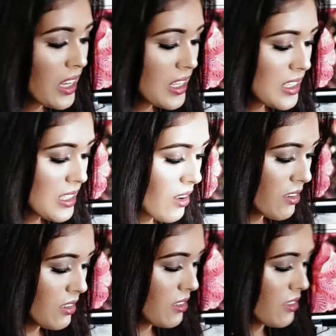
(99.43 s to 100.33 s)

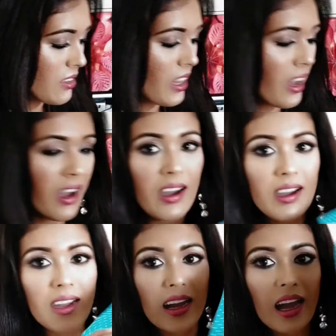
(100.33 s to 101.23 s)
So yeah,
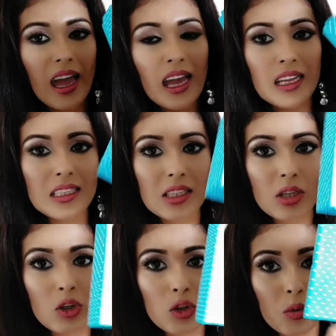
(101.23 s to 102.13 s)
as
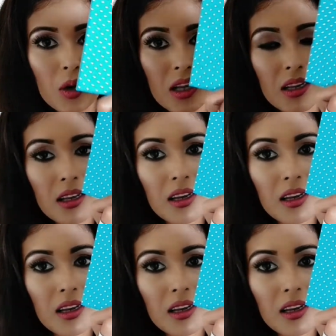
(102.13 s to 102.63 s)
usual,